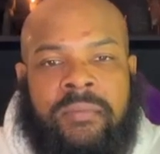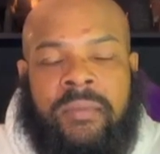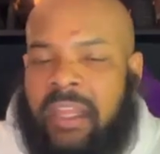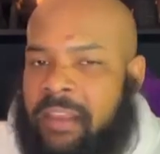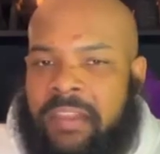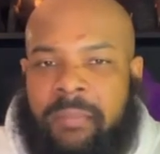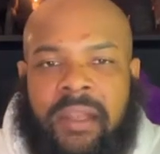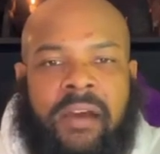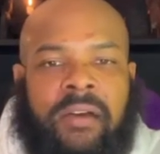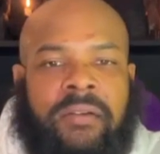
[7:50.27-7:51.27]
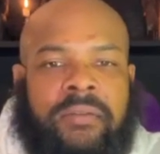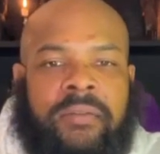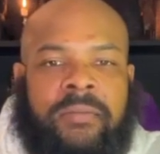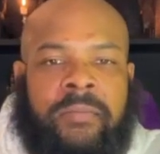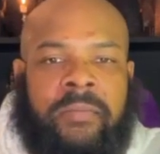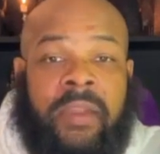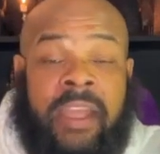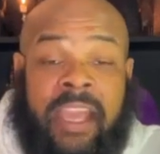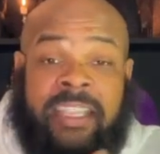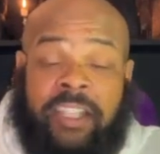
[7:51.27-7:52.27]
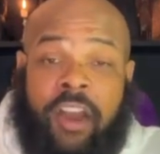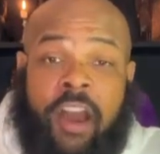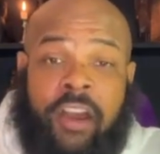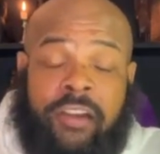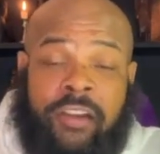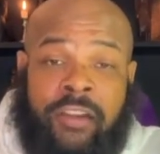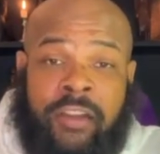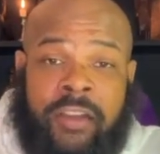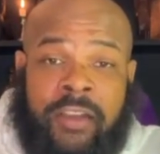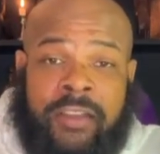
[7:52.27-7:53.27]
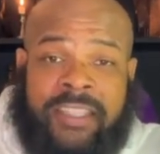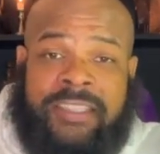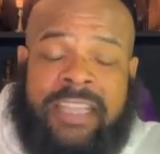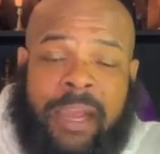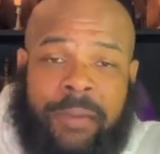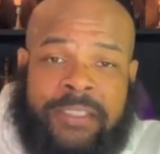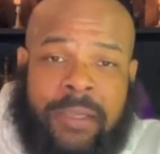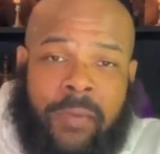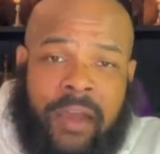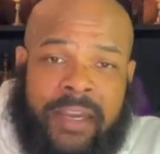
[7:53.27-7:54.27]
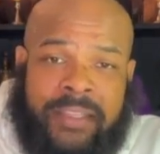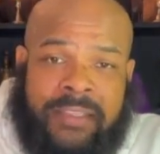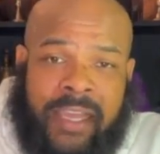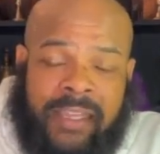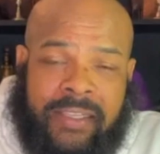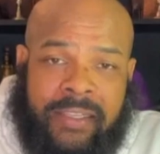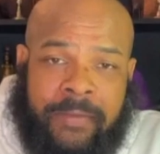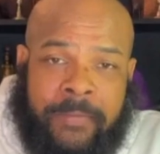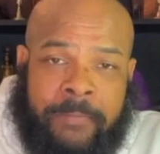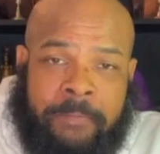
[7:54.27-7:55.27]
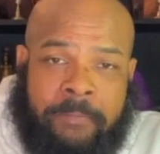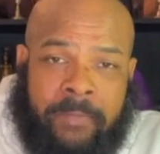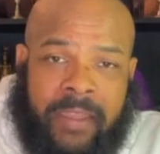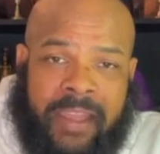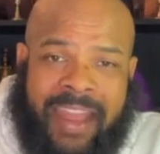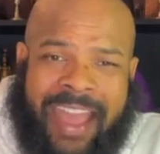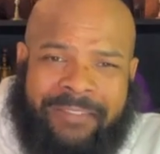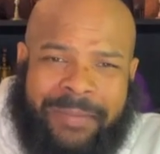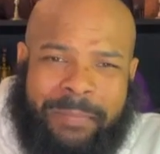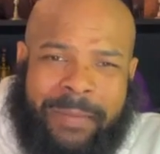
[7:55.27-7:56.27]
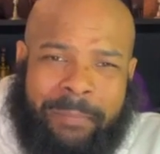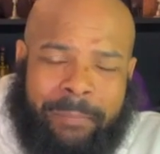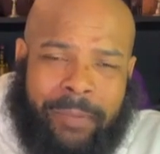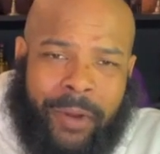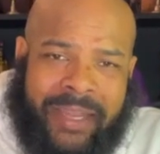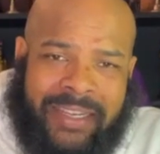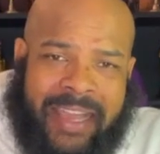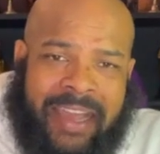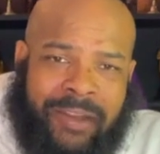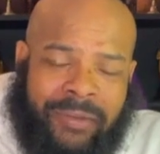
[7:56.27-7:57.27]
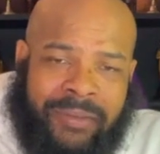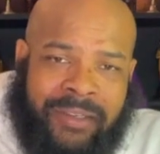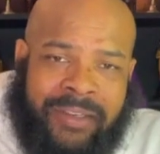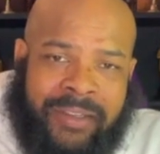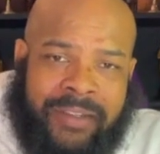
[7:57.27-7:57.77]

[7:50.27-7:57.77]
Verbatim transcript: Leave them alone. Is it harder to stay with someone on a daily and having be broken down